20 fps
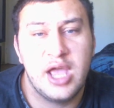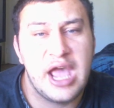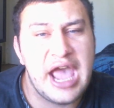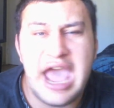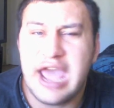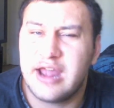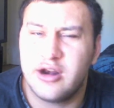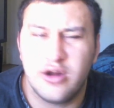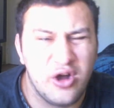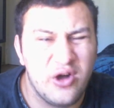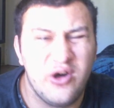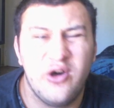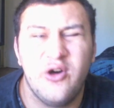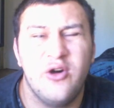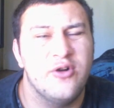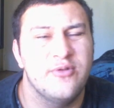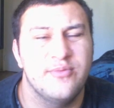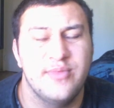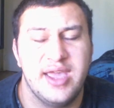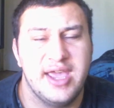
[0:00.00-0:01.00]
At
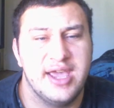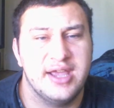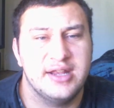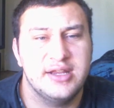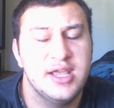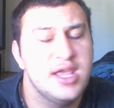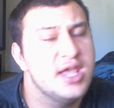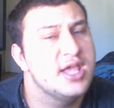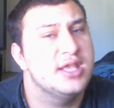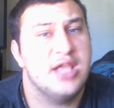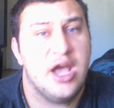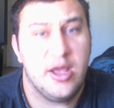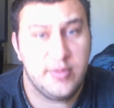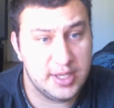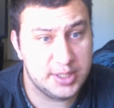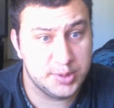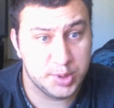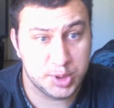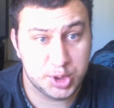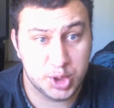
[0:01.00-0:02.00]
all, man. Now, if
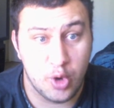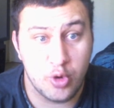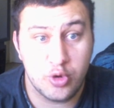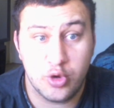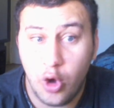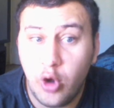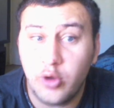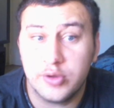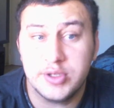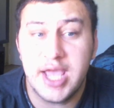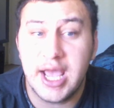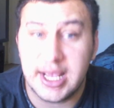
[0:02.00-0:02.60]
this was Stone Cold,